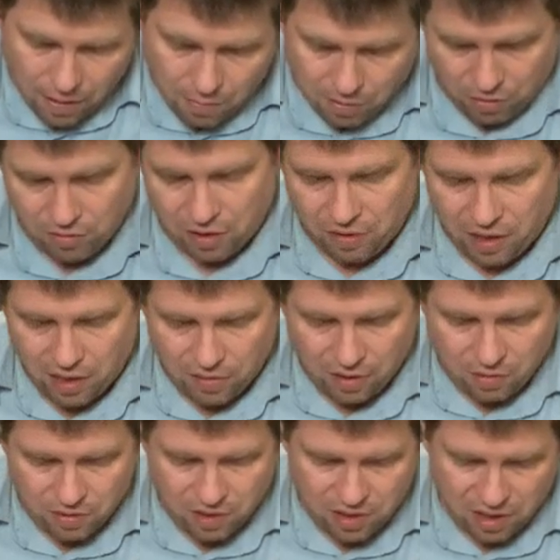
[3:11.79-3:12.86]
We're not going to hear the
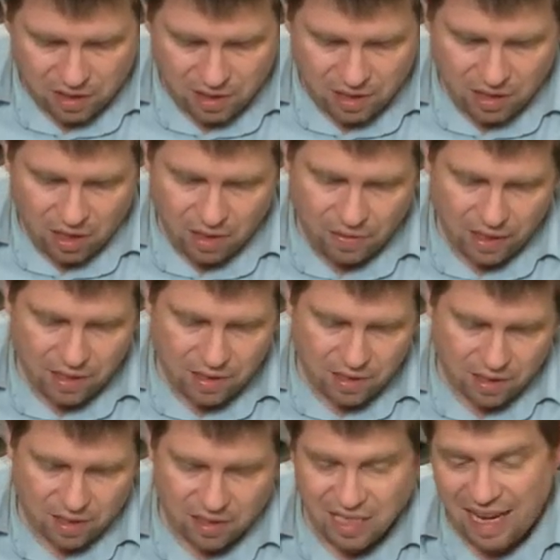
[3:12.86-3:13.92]
Odyssey tonight. That's
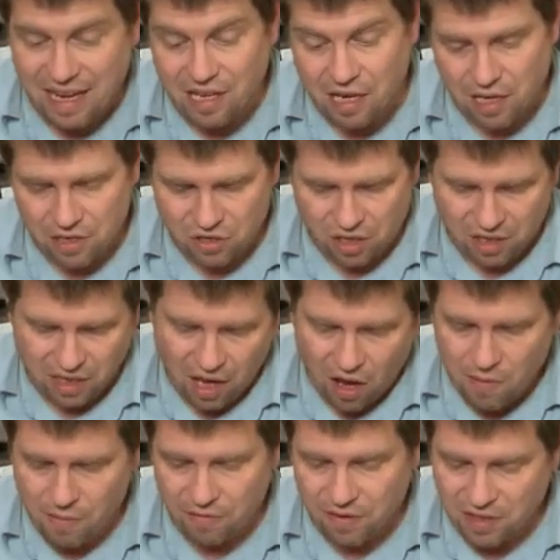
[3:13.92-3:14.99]
the 10-year journey
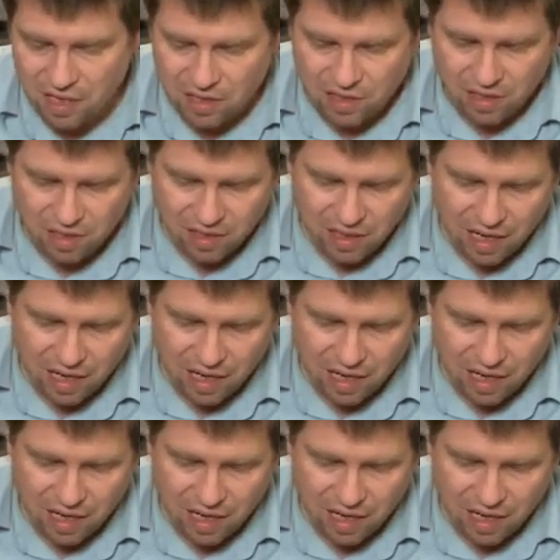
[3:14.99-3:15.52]
home of Odysseus,